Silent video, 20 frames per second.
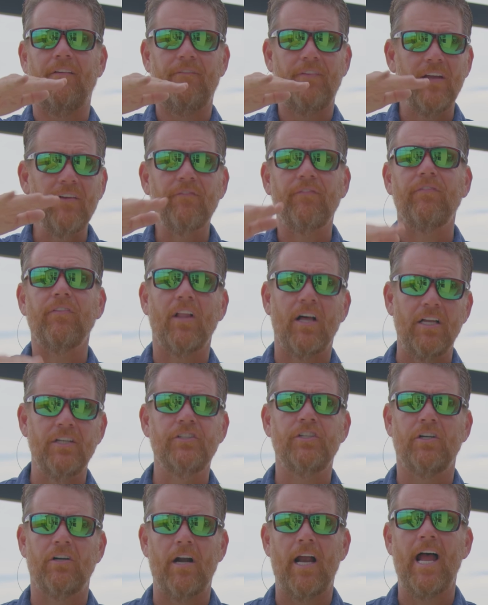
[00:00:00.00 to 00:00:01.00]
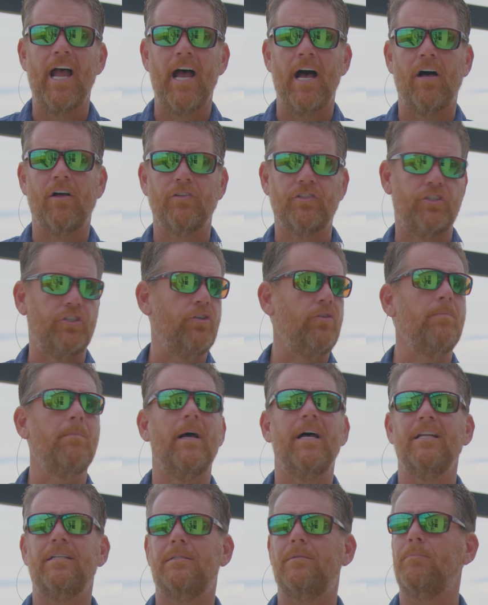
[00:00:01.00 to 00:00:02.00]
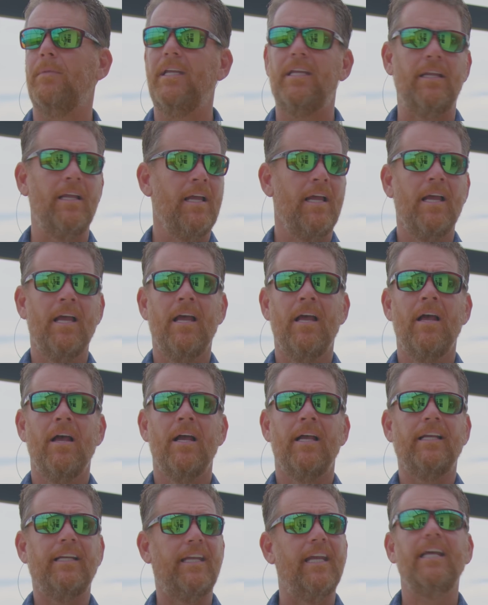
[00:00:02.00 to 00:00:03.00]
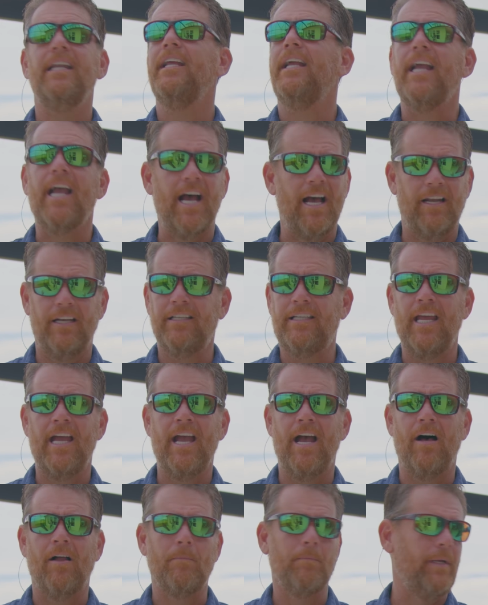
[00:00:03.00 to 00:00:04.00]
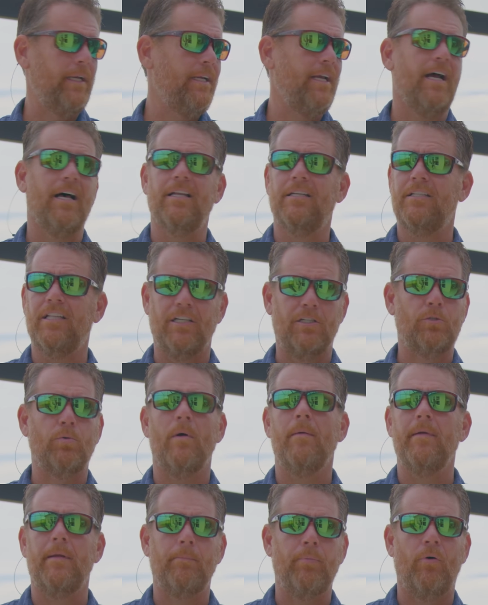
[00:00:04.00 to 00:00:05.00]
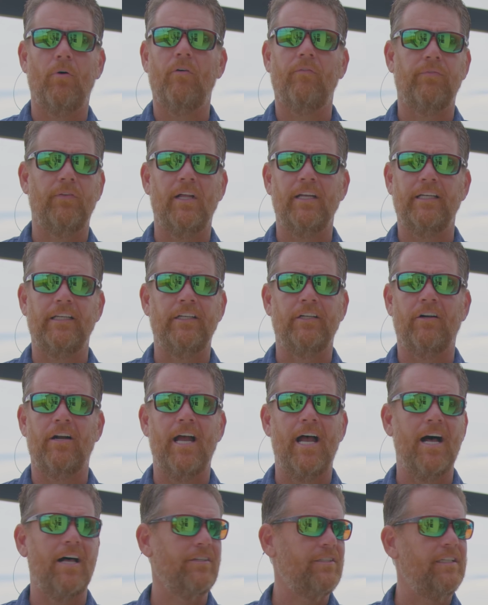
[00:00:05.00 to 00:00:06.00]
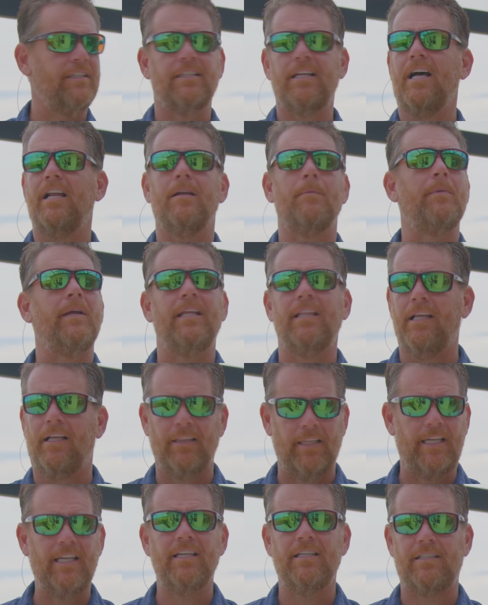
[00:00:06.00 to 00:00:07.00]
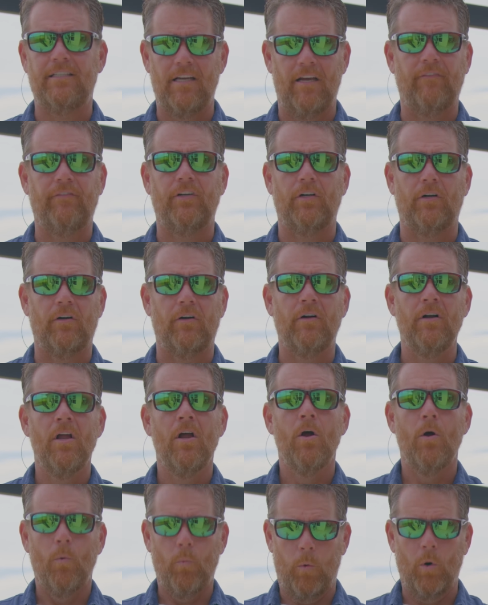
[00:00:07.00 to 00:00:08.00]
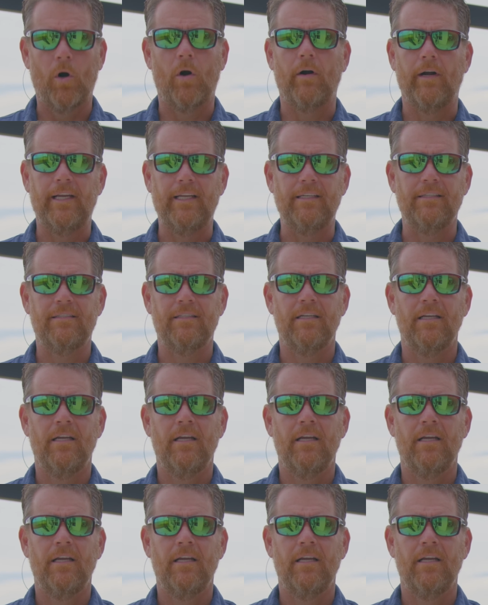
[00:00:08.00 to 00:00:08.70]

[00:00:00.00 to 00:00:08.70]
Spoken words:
If it floods your house, you best be getting out of town, because the swimming pool flooding your house is going to be the least of your worries.